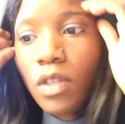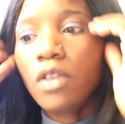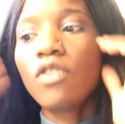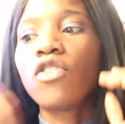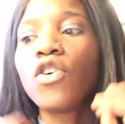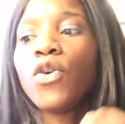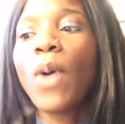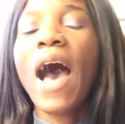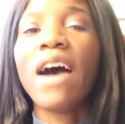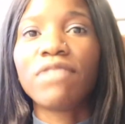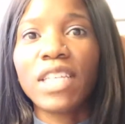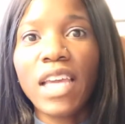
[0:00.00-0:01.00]
So you
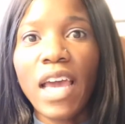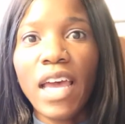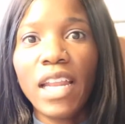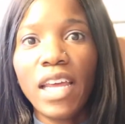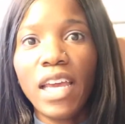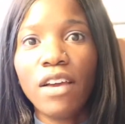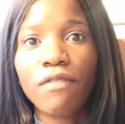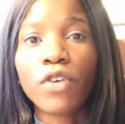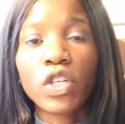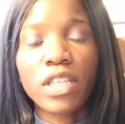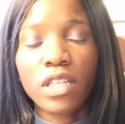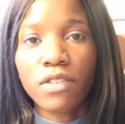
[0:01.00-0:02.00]
have to get,
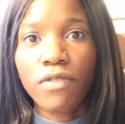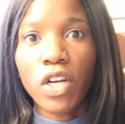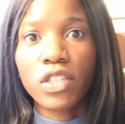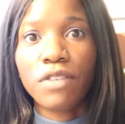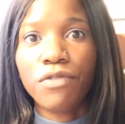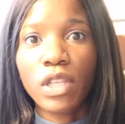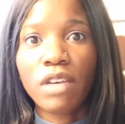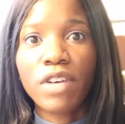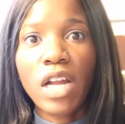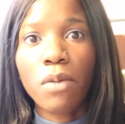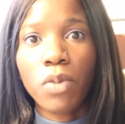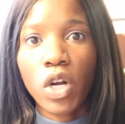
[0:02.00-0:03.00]
first things first, if you live
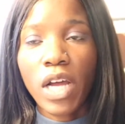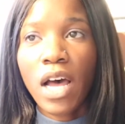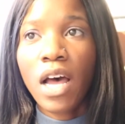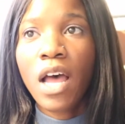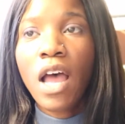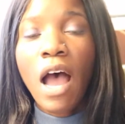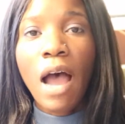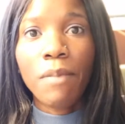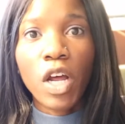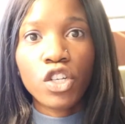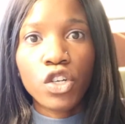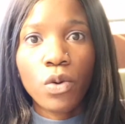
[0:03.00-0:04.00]
in Alberta, I'm
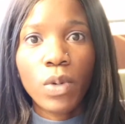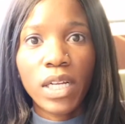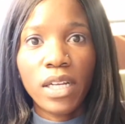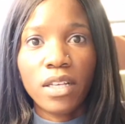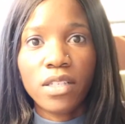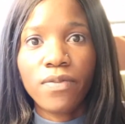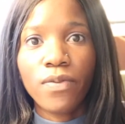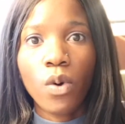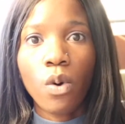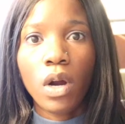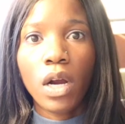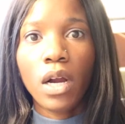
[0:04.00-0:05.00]
not sure what it is
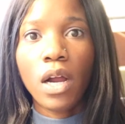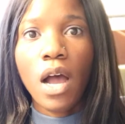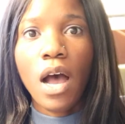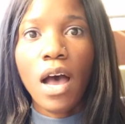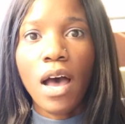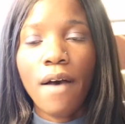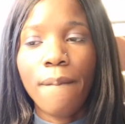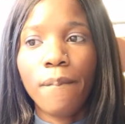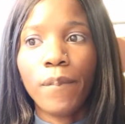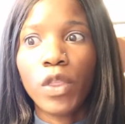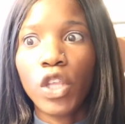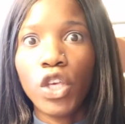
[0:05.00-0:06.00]
for
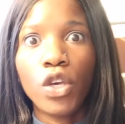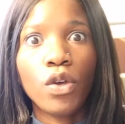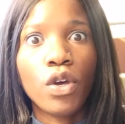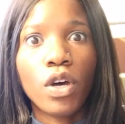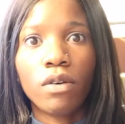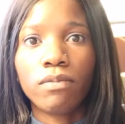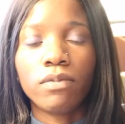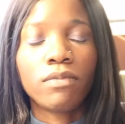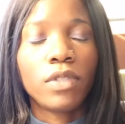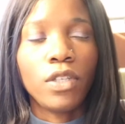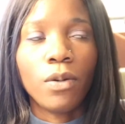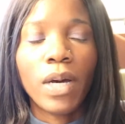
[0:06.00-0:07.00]
the
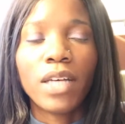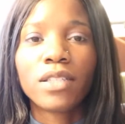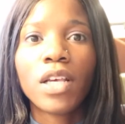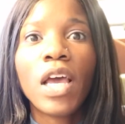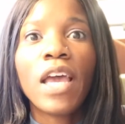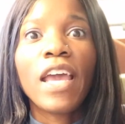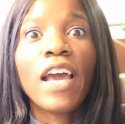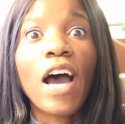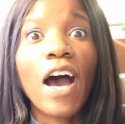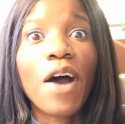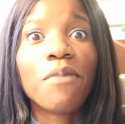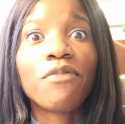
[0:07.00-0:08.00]
US,
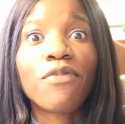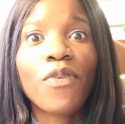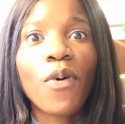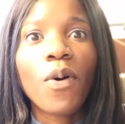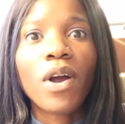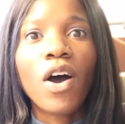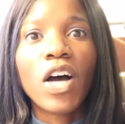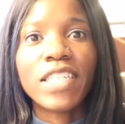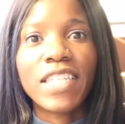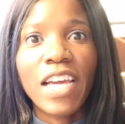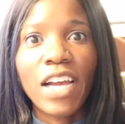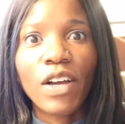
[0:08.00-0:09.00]
for
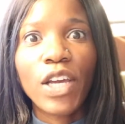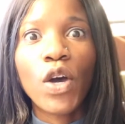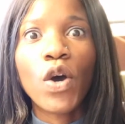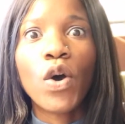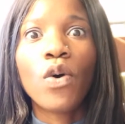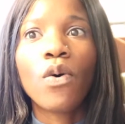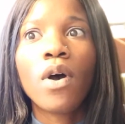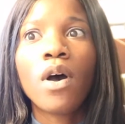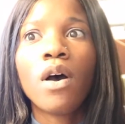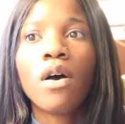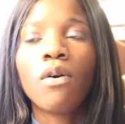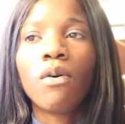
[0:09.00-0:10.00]
Ontario
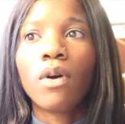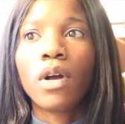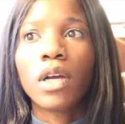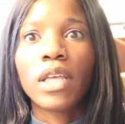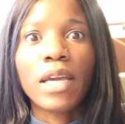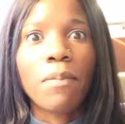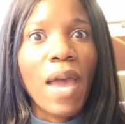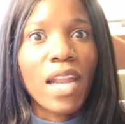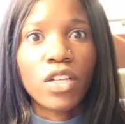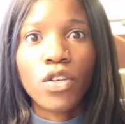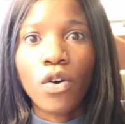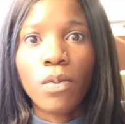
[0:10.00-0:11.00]
or like
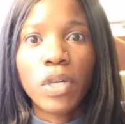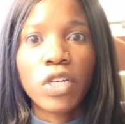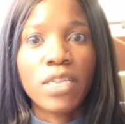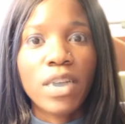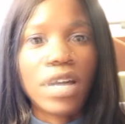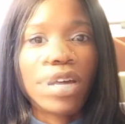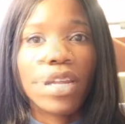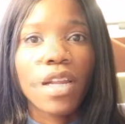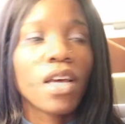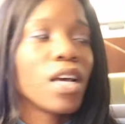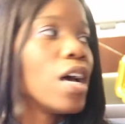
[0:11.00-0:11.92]
Manitoba or one.